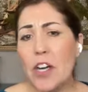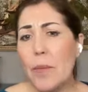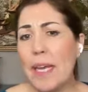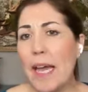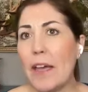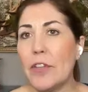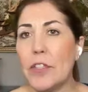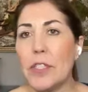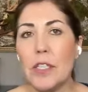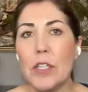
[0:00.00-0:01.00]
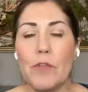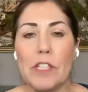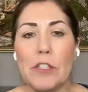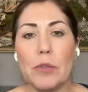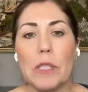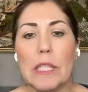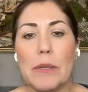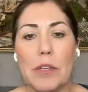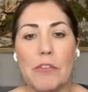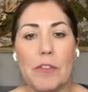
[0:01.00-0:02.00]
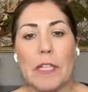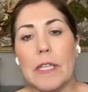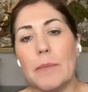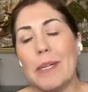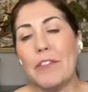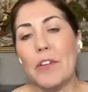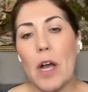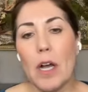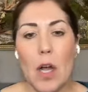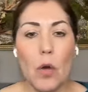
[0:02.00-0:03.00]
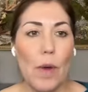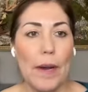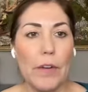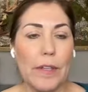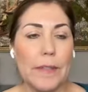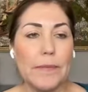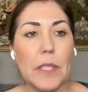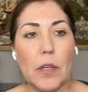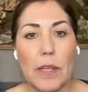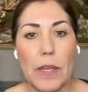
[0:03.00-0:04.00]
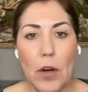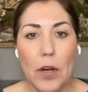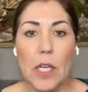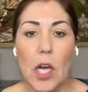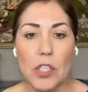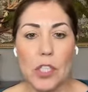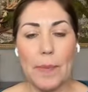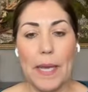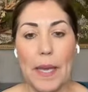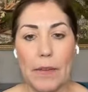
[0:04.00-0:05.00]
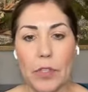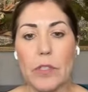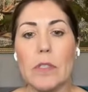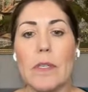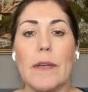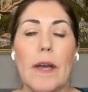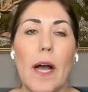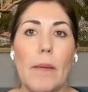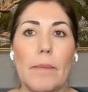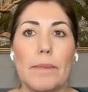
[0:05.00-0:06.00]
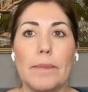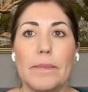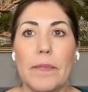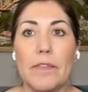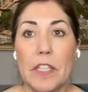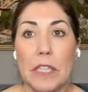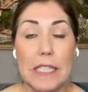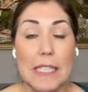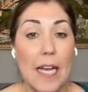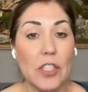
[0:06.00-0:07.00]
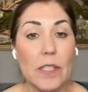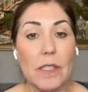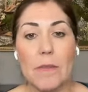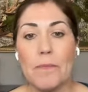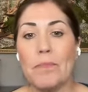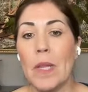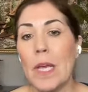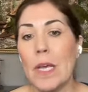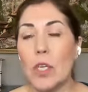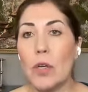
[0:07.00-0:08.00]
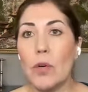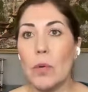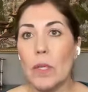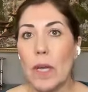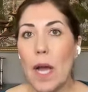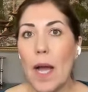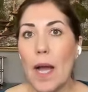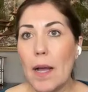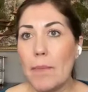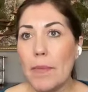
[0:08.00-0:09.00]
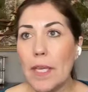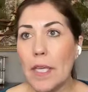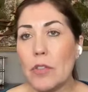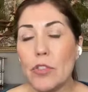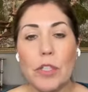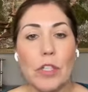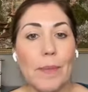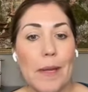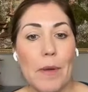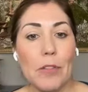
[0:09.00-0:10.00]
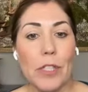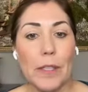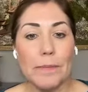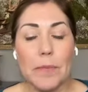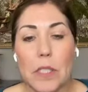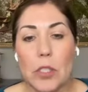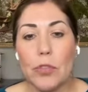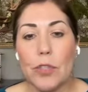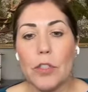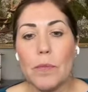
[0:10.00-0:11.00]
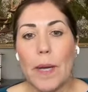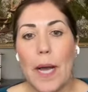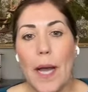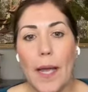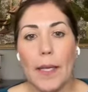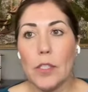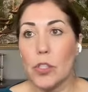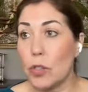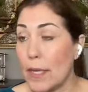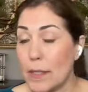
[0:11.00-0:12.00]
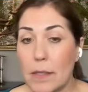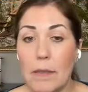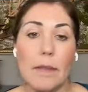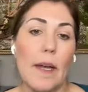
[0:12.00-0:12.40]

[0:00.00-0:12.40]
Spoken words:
our behaviors, viscerally we feel it, but if you're not aware of it, they are unconscious behaviors, feelings, actions. So the ego is triggered by emotion. It's triggered by stress,